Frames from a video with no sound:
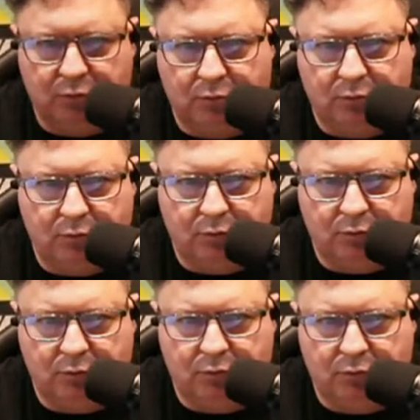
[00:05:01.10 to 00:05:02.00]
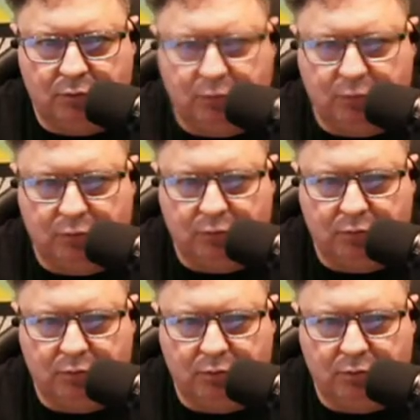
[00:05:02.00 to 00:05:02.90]

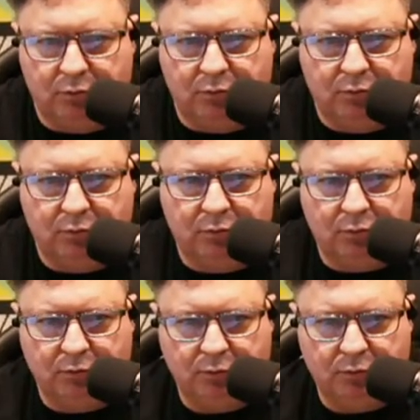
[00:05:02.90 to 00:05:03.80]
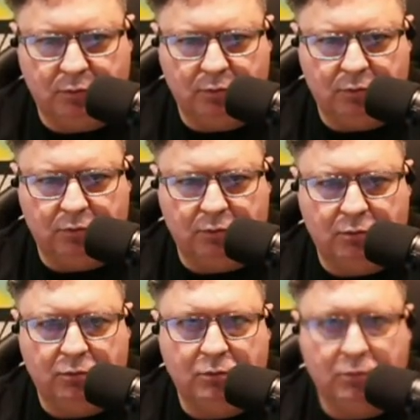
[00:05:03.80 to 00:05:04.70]

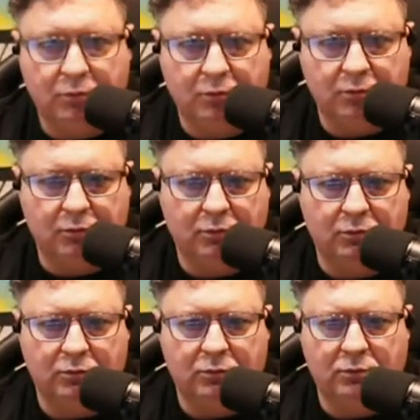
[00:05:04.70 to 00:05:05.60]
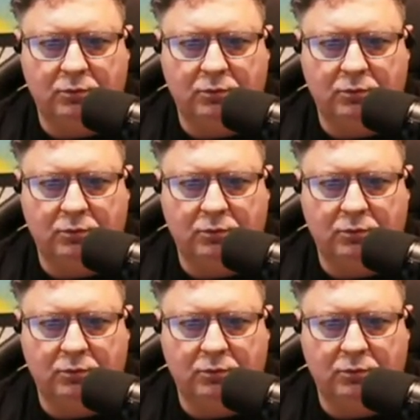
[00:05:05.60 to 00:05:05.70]
(silent)